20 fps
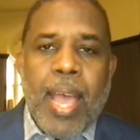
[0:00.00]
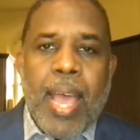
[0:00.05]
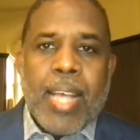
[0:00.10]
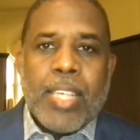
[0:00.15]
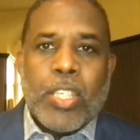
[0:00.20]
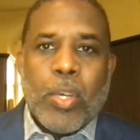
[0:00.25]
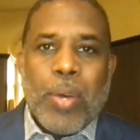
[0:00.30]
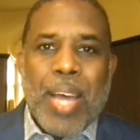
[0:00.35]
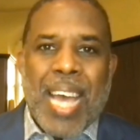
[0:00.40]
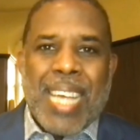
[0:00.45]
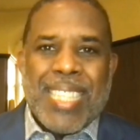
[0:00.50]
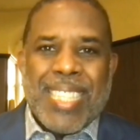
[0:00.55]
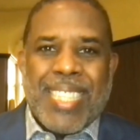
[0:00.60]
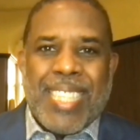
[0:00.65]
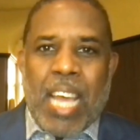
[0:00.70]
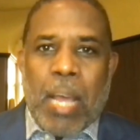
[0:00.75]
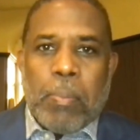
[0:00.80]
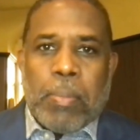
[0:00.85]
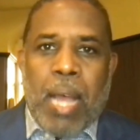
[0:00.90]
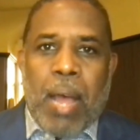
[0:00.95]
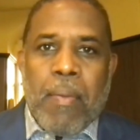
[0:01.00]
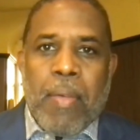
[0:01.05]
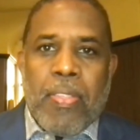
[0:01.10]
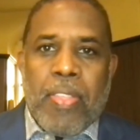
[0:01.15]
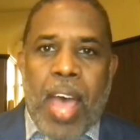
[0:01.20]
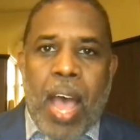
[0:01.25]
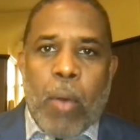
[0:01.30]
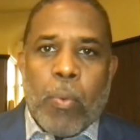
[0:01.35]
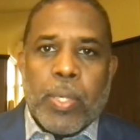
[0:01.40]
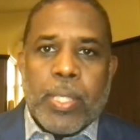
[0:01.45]
And so at the same time
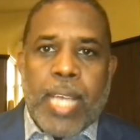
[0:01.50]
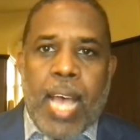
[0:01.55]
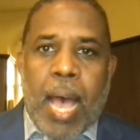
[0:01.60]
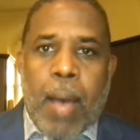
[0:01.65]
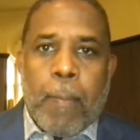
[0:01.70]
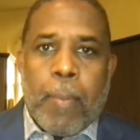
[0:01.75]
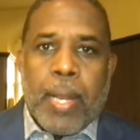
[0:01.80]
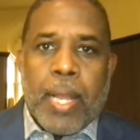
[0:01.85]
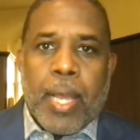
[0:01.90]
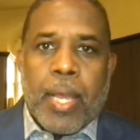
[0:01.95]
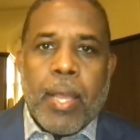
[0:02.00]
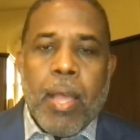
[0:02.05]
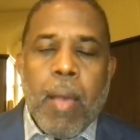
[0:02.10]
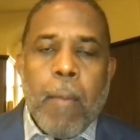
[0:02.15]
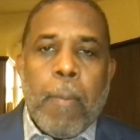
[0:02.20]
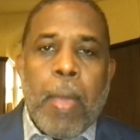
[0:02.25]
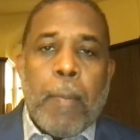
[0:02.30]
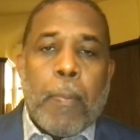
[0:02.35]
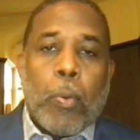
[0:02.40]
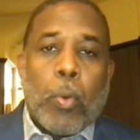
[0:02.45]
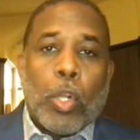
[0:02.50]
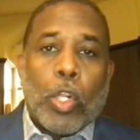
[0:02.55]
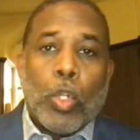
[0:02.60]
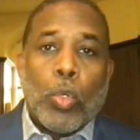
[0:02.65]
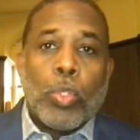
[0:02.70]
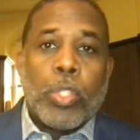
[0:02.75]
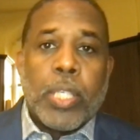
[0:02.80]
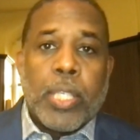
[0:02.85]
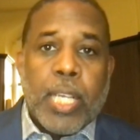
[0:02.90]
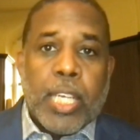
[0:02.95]
that was happening, people were
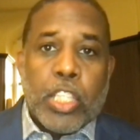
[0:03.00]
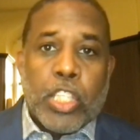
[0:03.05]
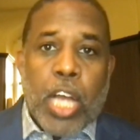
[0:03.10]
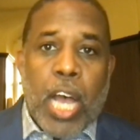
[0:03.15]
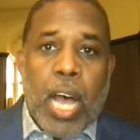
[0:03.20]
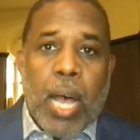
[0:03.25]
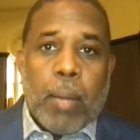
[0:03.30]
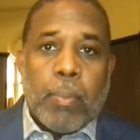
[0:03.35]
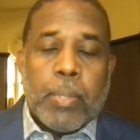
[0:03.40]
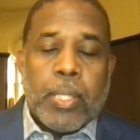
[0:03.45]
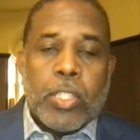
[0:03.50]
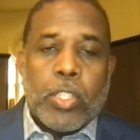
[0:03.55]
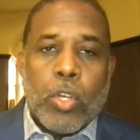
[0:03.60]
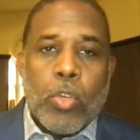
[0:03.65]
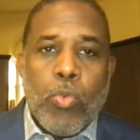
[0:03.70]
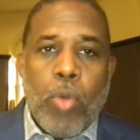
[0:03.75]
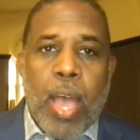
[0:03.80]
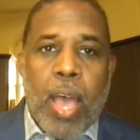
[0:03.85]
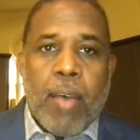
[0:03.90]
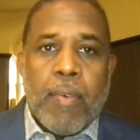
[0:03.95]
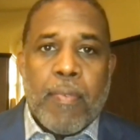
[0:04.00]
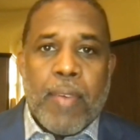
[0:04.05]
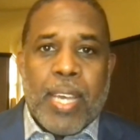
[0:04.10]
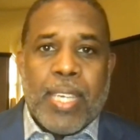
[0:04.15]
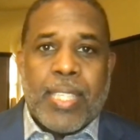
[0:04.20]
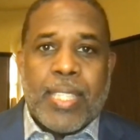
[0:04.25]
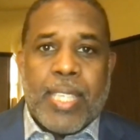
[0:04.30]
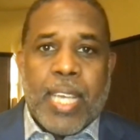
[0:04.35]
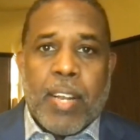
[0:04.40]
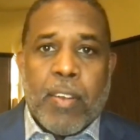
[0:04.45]
losing their jobs. And so you have
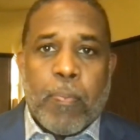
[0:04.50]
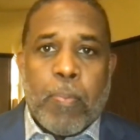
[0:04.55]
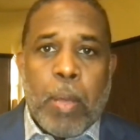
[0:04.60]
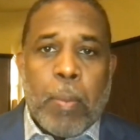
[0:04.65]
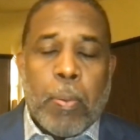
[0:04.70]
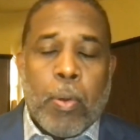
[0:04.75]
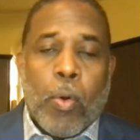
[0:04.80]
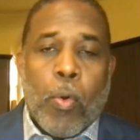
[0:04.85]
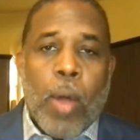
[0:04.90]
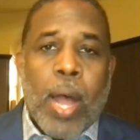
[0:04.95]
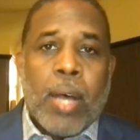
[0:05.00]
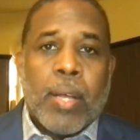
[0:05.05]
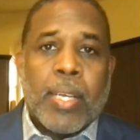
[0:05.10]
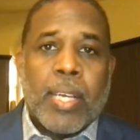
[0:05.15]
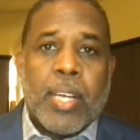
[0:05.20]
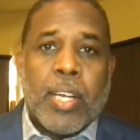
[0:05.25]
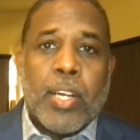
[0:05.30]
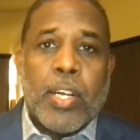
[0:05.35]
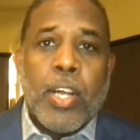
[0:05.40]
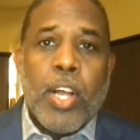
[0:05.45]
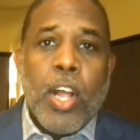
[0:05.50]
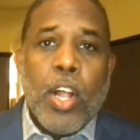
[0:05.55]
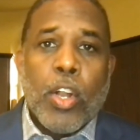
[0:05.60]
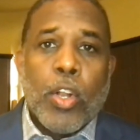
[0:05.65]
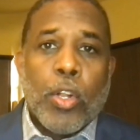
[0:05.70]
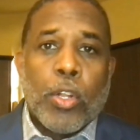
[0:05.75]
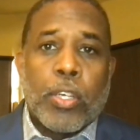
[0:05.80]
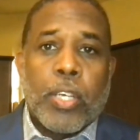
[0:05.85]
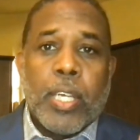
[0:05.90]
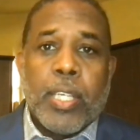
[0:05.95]
a set of people who are out here
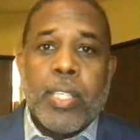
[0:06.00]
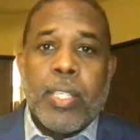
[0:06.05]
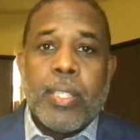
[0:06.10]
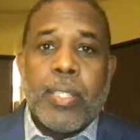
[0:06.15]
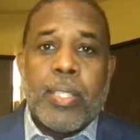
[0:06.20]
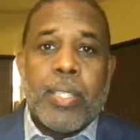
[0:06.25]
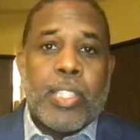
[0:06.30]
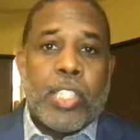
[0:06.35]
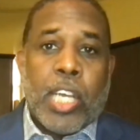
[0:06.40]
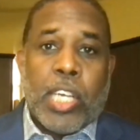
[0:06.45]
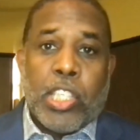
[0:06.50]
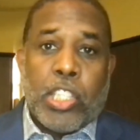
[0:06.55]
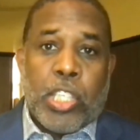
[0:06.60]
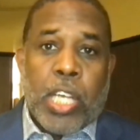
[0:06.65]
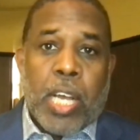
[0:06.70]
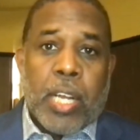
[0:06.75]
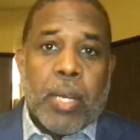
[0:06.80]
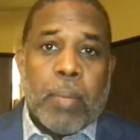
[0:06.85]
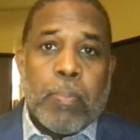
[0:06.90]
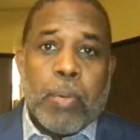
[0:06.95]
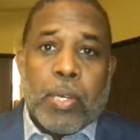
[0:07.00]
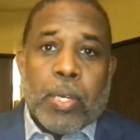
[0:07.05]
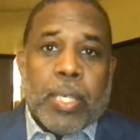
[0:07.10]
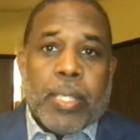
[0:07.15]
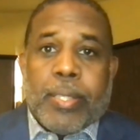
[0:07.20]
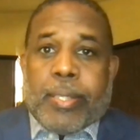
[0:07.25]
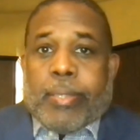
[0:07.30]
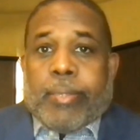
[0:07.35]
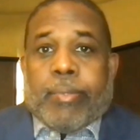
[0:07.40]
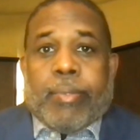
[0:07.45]
looking to chase cheddar
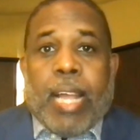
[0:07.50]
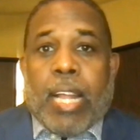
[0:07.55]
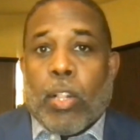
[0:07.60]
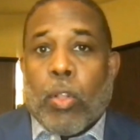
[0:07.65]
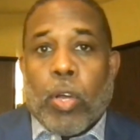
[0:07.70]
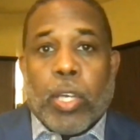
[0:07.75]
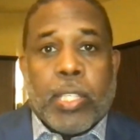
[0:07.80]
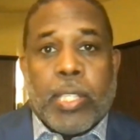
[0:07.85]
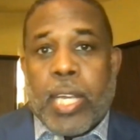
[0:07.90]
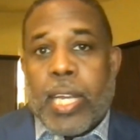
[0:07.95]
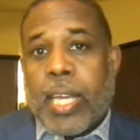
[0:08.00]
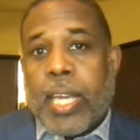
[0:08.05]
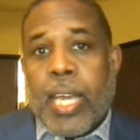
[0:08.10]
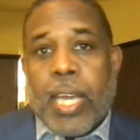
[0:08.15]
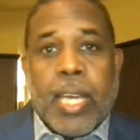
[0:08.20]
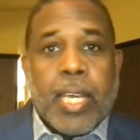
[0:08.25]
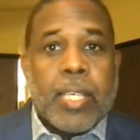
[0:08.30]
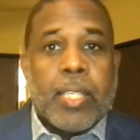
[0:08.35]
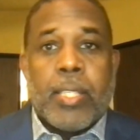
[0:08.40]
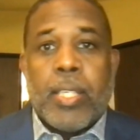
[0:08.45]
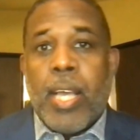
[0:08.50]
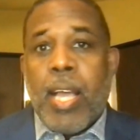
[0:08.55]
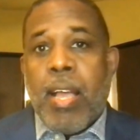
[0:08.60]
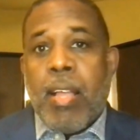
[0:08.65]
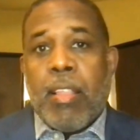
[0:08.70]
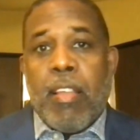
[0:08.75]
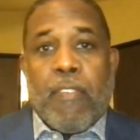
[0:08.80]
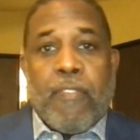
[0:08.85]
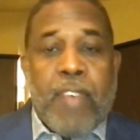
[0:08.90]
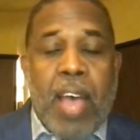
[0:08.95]
because they lost their gigs.
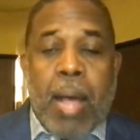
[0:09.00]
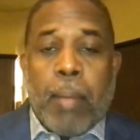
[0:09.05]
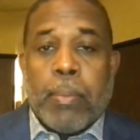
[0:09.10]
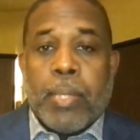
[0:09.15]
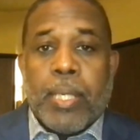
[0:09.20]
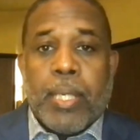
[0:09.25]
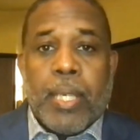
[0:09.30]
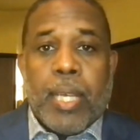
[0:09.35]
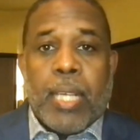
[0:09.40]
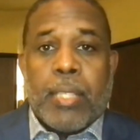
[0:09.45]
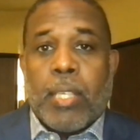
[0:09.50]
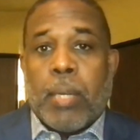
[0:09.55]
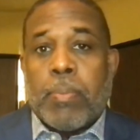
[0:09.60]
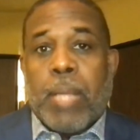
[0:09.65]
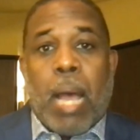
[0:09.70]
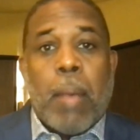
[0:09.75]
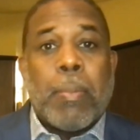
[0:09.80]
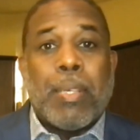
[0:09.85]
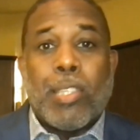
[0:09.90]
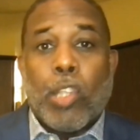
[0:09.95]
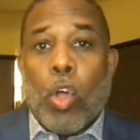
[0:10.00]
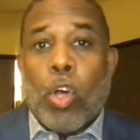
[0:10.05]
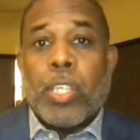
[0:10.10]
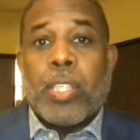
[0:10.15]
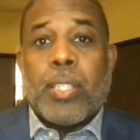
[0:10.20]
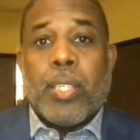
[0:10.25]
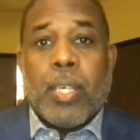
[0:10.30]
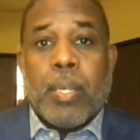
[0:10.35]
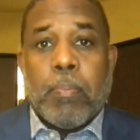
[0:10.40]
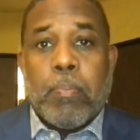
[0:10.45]
Their family sometimes has
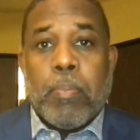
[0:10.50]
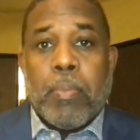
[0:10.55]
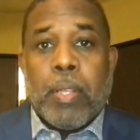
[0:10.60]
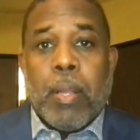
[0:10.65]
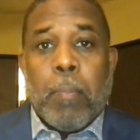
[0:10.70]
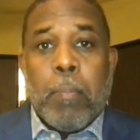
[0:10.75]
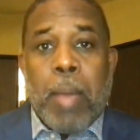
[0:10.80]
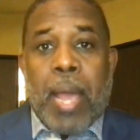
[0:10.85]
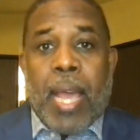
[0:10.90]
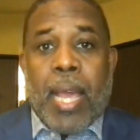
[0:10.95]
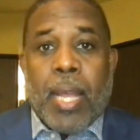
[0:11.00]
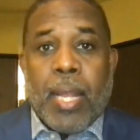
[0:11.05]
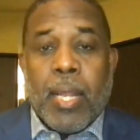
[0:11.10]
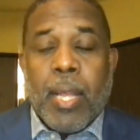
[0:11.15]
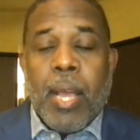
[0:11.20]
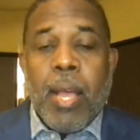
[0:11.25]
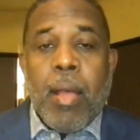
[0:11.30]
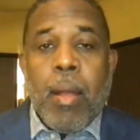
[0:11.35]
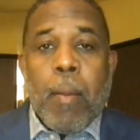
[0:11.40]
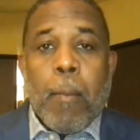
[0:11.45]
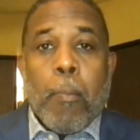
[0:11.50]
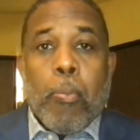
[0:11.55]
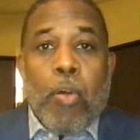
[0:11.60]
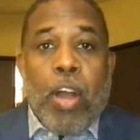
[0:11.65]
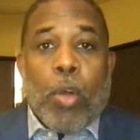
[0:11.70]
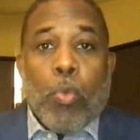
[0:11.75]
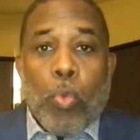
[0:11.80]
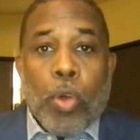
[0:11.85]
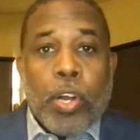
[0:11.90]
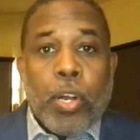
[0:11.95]
lost the main
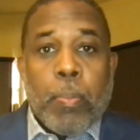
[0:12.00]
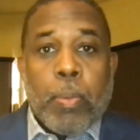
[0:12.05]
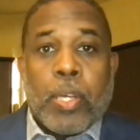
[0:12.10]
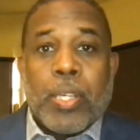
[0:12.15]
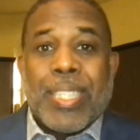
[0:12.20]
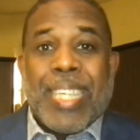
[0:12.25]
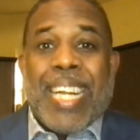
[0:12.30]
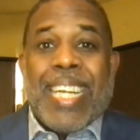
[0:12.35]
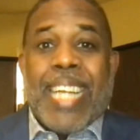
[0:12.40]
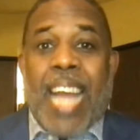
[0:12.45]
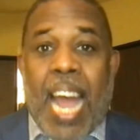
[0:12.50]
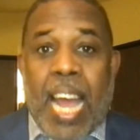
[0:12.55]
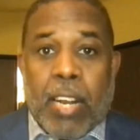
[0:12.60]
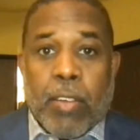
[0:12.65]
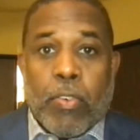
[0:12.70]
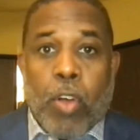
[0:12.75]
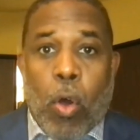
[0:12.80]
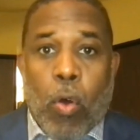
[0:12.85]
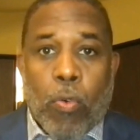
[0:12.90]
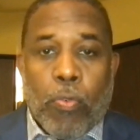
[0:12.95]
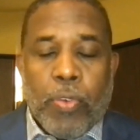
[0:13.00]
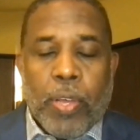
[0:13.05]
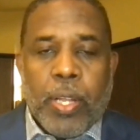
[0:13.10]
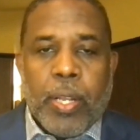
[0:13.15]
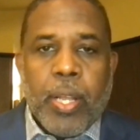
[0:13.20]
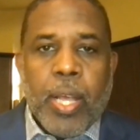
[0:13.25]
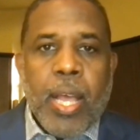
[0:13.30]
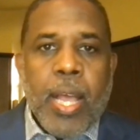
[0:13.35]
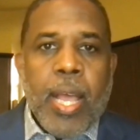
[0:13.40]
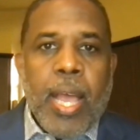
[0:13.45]
breadwinner because they died of COVID.